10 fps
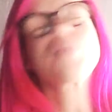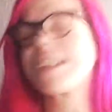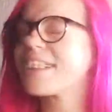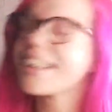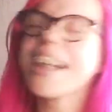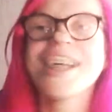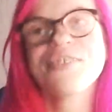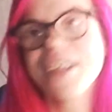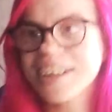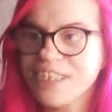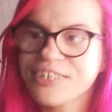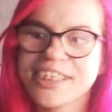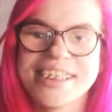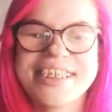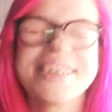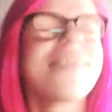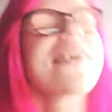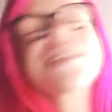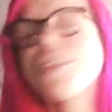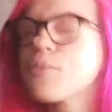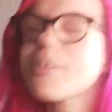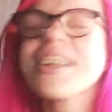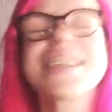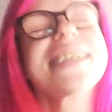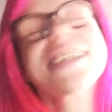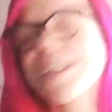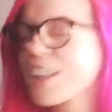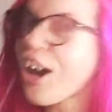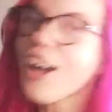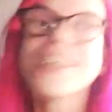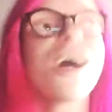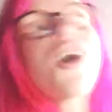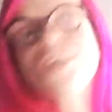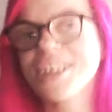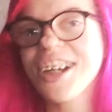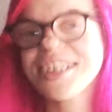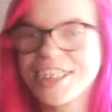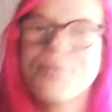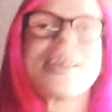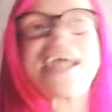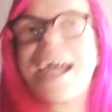But today we are going to listen to their new free single called Hold On To Me.